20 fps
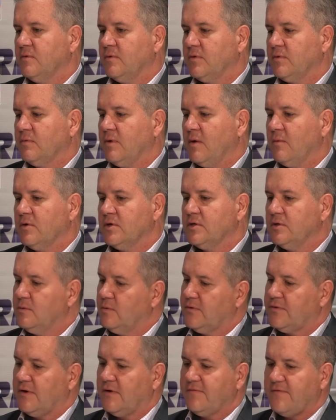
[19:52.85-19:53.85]
what we're doing with
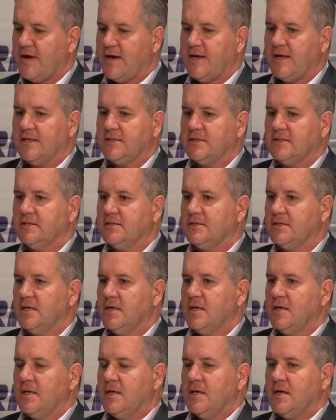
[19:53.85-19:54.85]
our finances,
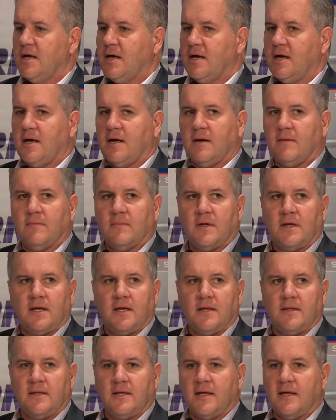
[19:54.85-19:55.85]

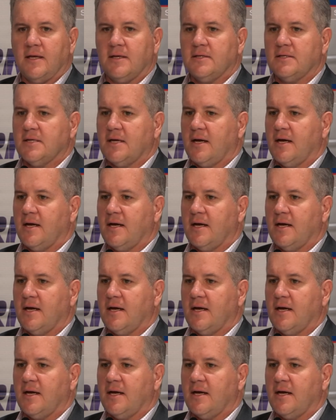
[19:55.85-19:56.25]
and